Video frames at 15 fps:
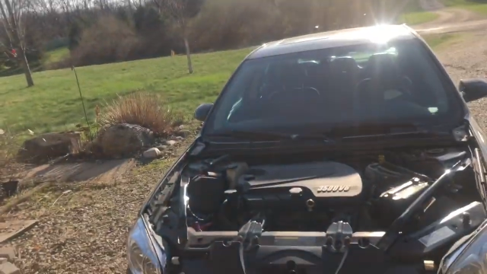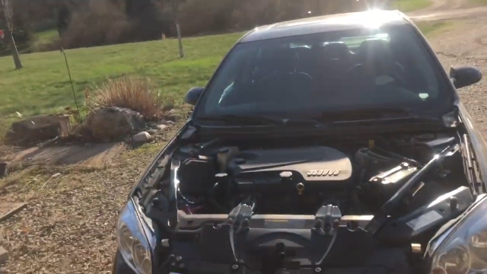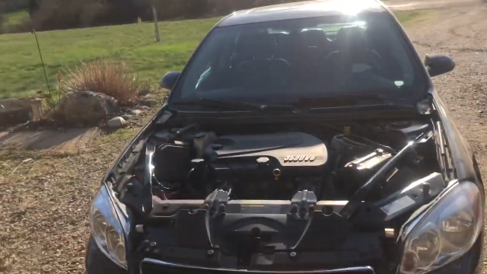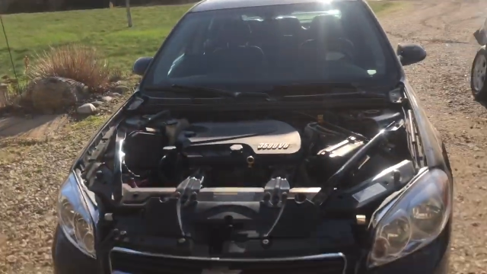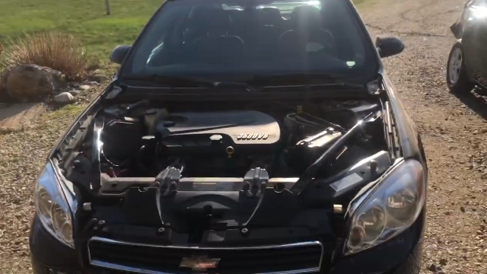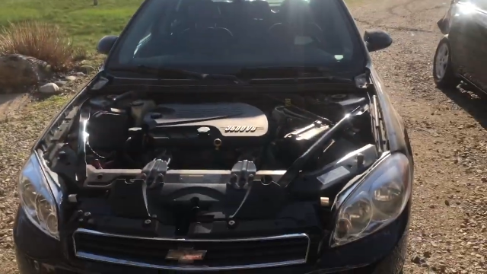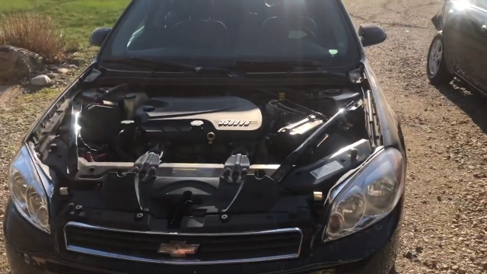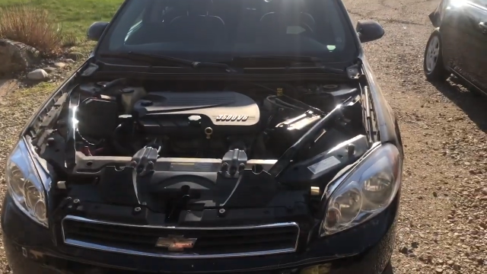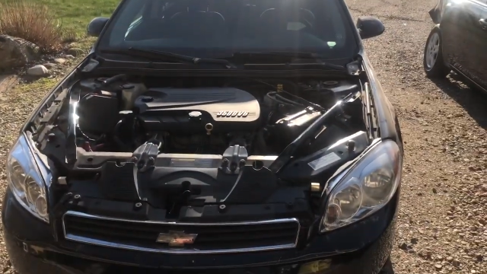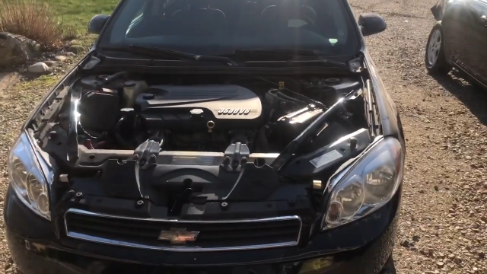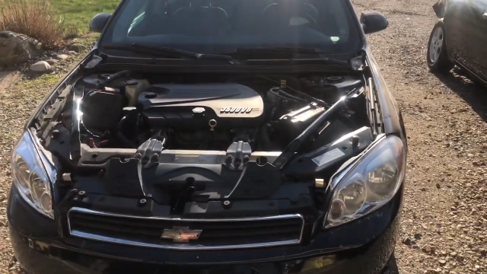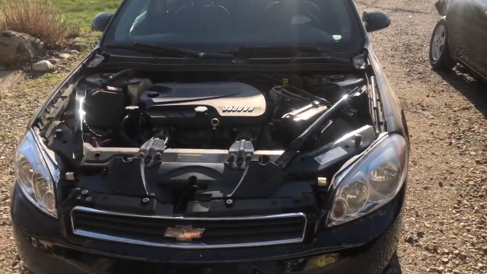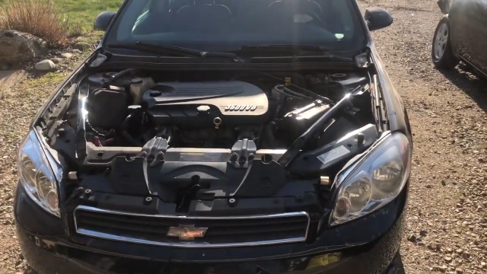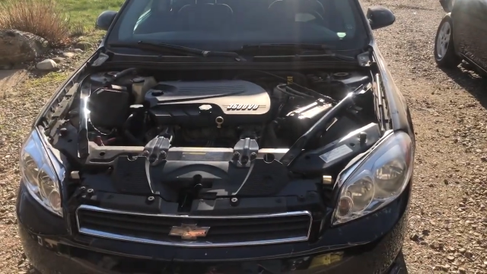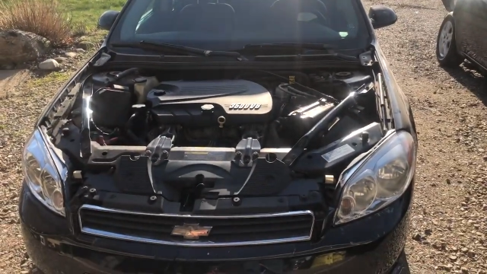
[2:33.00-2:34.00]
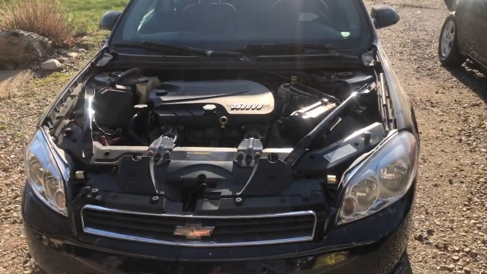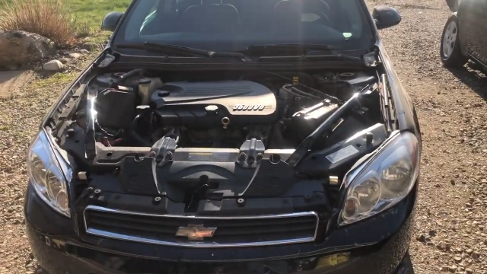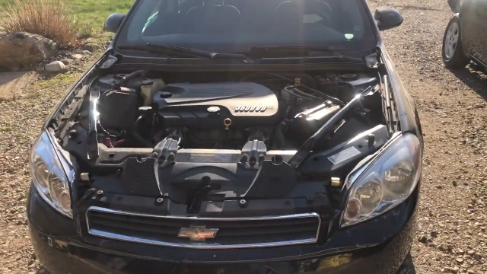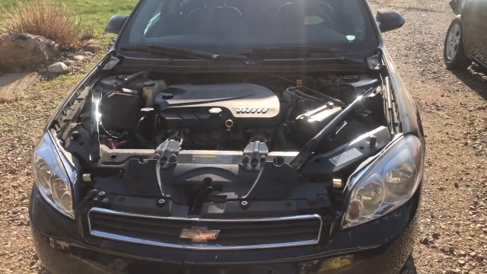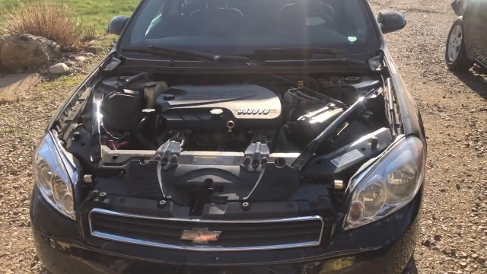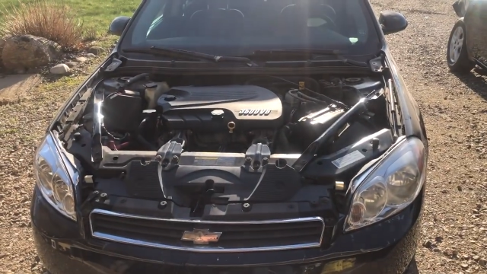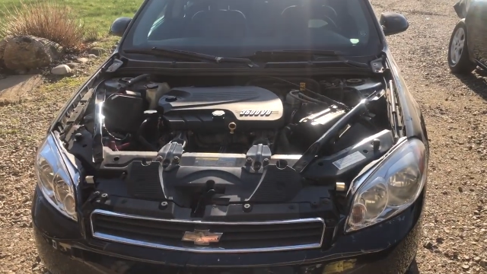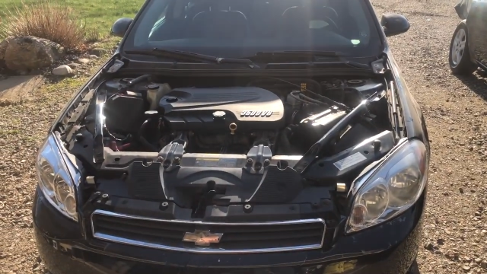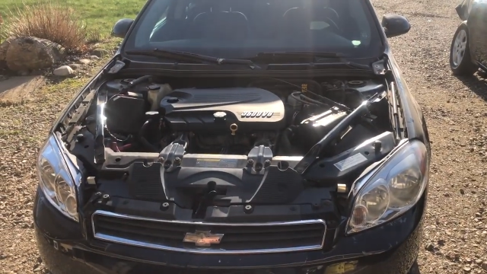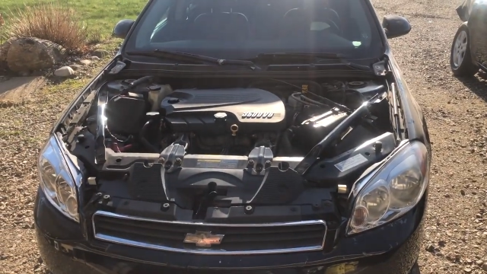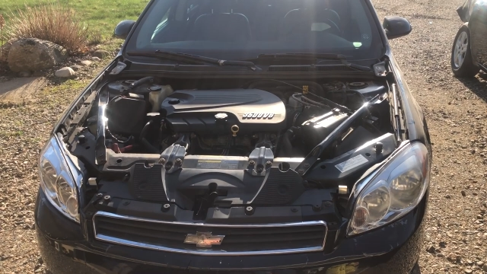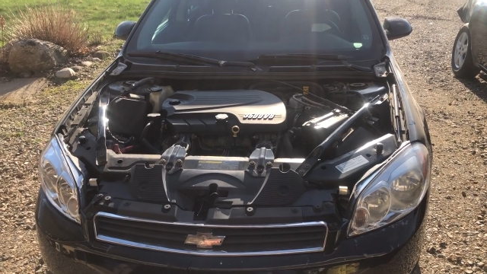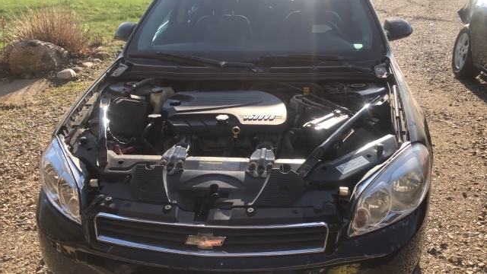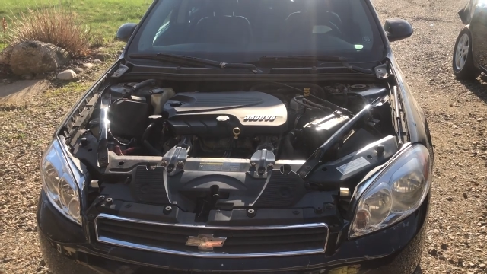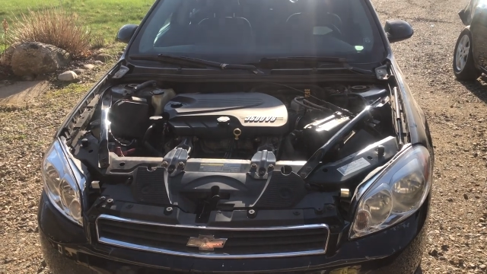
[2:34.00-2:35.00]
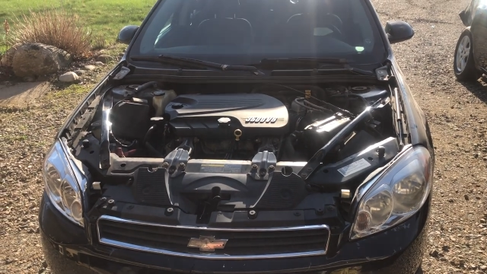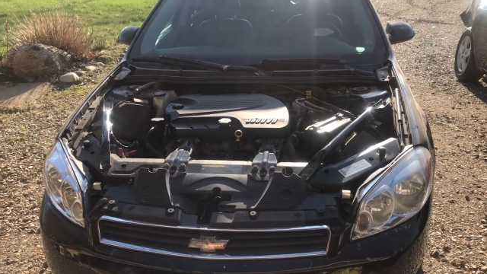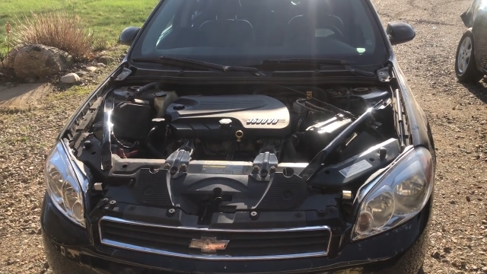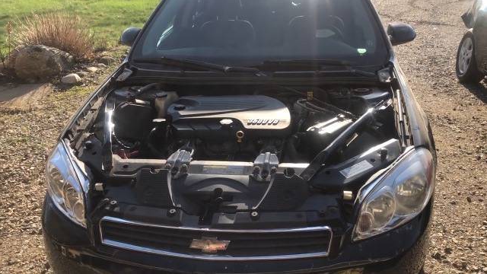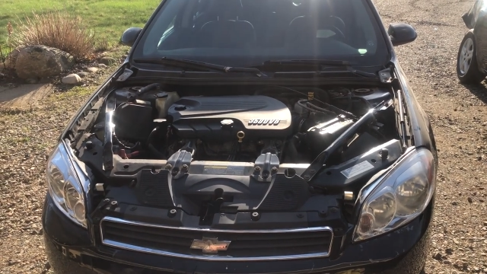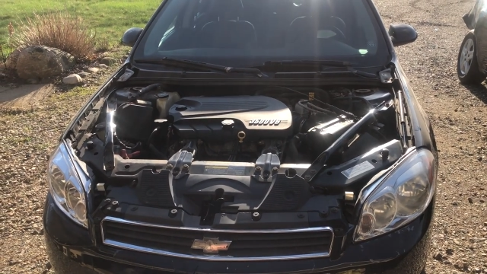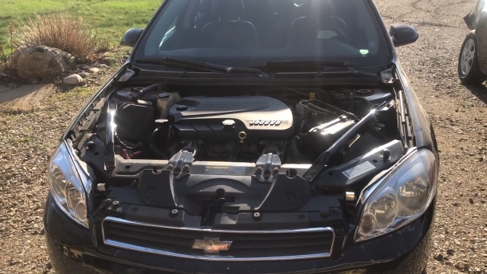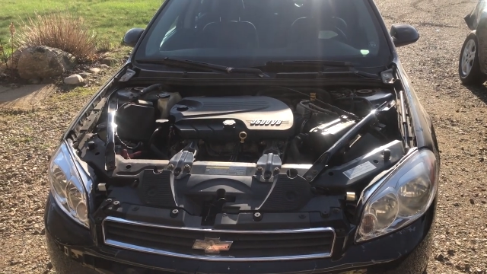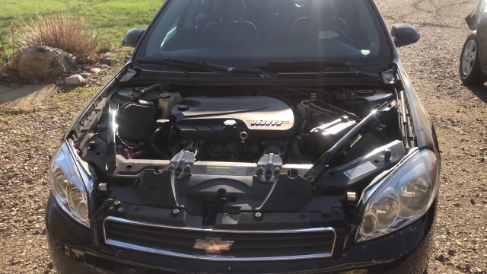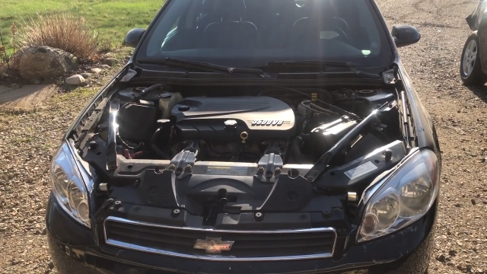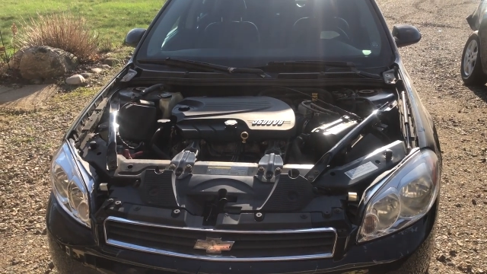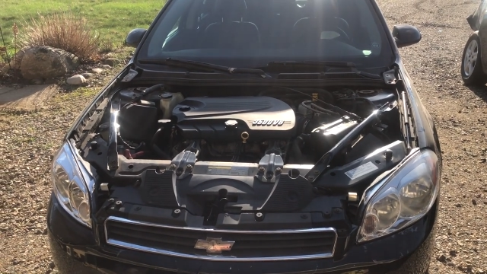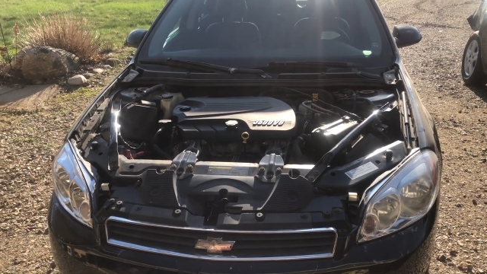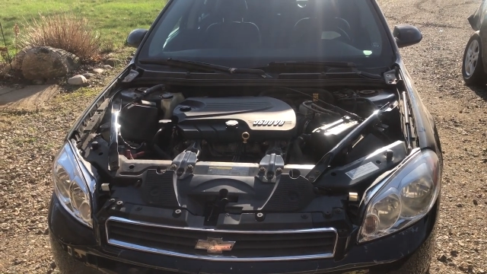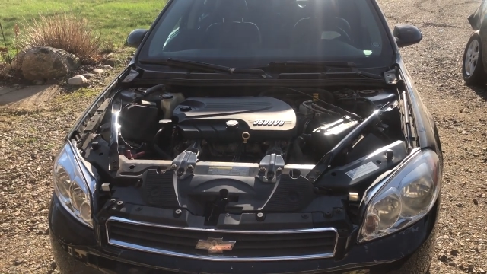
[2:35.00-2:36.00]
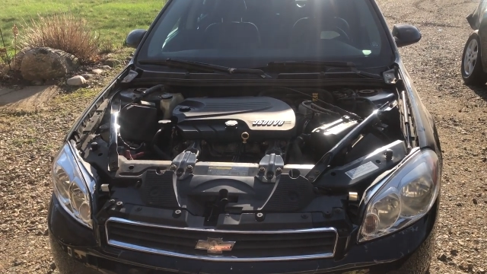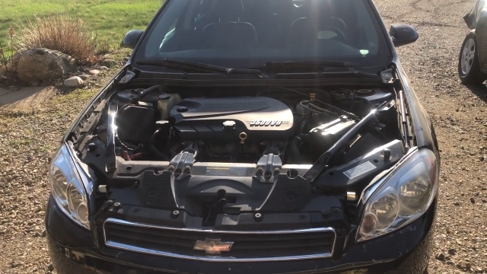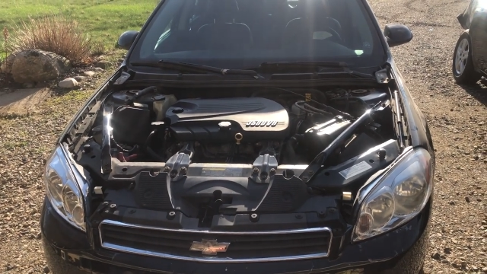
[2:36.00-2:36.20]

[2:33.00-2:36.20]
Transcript: Nobody's mouth can be seen.